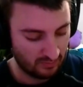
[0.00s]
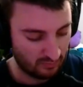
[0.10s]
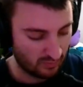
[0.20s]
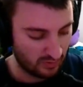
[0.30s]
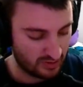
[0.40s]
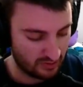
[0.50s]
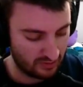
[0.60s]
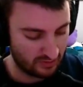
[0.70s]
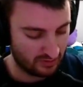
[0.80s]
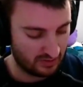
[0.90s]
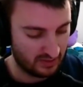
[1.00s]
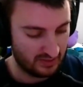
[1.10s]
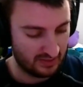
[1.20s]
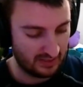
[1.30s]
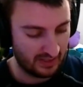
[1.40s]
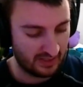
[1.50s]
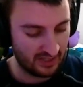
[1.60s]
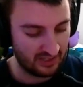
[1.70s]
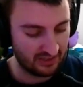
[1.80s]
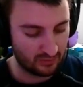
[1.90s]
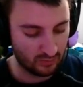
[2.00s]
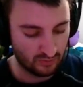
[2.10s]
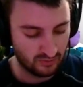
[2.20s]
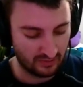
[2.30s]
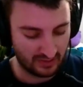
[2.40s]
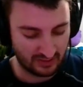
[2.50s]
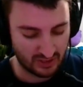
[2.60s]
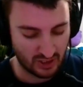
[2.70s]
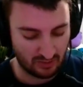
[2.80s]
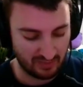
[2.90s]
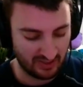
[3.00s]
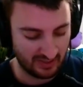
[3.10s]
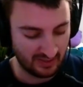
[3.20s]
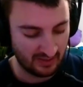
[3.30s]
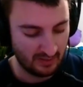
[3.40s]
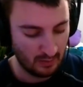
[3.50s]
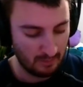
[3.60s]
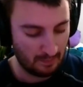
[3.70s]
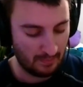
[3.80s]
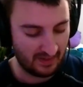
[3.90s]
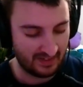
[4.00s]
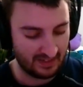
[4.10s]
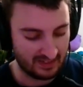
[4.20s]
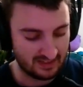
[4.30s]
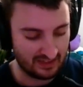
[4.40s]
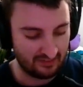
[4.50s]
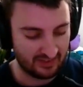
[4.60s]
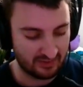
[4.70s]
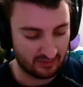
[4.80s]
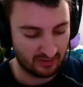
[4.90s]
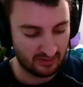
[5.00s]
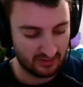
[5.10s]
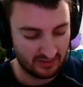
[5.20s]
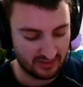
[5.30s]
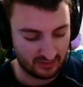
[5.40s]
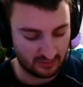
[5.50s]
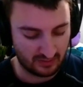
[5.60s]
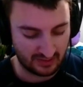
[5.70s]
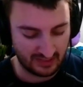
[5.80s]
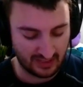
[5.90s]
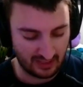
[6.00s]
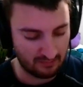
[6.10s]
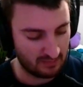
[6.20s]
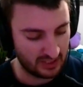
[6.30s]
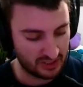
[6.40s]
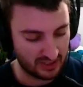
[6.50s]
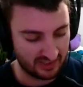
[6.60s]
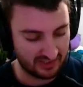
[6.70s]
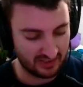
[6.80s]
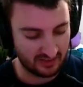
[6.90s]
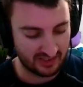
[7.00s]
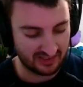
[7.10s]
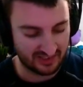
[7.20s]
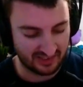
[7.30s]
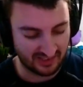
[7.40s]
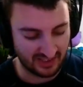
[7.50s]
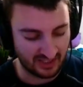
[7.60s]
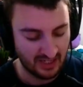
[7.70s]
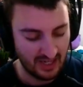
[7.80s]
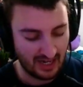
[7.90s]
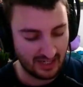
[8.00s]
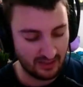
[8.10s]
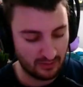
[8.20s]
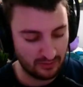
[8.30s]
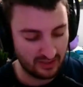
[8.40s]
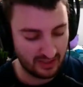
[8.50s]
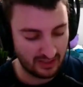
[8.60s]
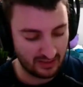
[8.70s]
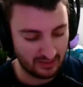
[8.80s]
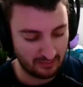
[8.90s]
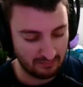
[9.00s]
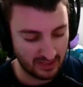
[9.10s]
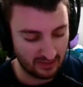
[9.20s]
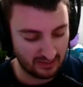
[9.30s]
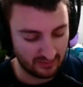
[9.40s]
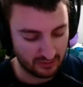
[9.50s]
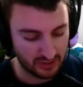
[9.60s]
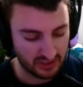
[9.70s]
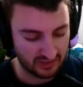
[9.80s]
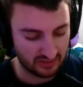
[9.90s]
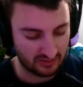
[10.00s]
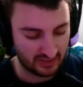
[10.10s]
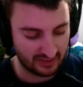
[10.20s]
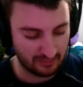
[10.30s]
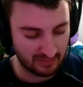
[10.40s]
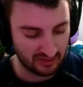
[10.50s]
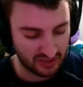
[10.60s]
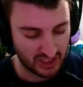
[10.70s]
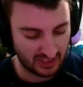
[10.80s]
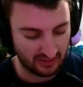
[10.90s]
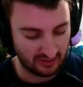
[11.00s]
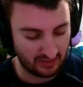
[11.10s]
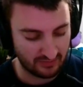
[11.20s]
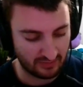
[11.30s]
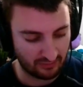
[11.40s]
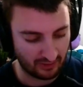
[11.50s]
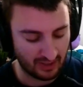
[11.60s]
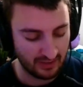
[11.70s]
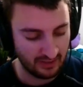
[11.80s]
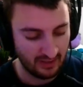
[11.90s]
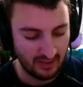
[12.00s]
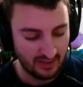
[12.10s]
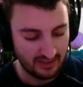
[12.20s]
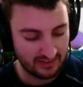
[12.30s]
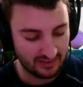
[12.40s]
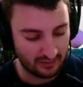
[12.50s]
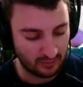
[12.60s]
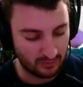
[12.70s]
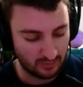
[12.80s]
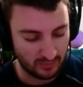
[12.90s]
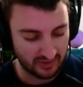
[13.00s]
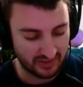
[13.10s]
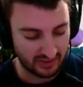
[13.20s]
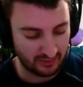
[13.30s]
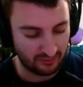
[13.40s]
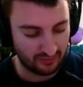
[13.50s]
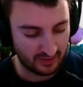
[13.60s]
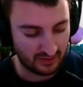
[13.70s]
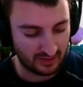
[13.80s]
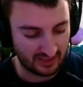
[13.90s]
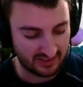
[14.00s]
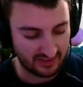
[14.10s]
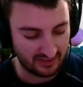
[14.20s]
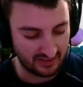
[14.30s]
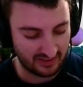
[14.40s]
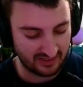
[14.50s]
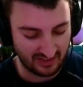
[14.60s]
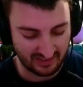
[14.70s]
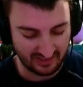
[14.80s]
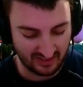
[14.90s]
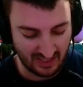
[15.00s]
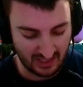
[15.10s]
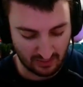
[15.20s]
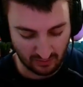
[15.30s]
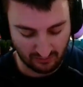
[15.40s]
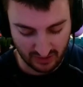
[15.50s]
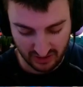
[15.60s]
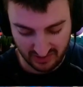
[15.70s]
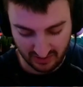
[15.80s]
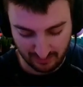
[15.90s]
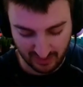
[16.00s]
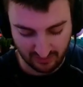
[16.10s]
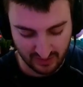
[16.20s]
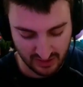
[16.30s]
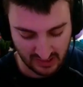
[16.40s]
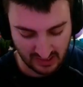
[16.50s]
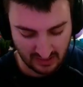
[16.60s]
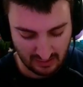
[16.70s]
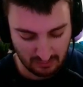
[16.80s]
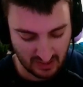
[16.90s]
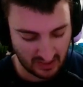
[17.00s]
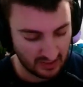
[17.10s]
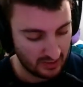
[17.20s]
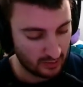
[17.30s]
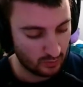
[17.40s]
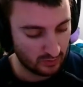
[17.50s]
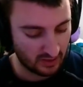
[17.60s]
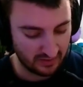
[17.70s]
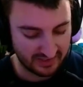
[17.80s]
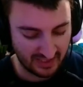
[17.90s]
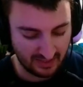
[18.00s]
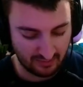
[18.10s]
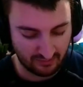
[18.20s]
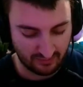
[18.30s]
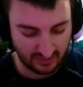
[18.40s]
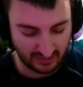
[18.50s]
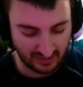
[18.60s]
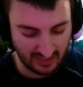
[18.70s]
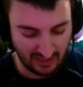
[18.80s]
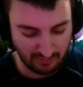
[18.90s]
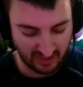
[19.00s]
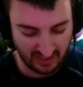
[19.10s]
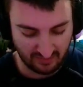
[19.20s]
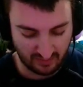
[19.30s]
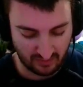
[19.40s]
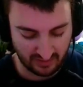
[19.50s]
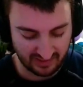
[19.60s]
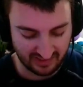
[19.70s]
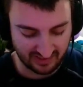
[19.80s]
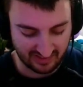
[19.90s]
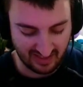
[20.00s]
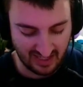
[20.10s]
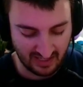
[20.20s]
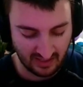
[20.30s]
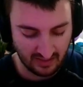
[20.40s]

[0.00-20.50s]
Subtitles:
War Turtle. And then this is cool. I got the Charmeleon. And I got the Ivysaur. So again, I might try to sell these as a set. I know the middle evolutions are like the middle child, often forgotten. So we'll see if I sell these as a lot or if I just sell them individually. But cool cards to have. Again, happy to have all these as a 10.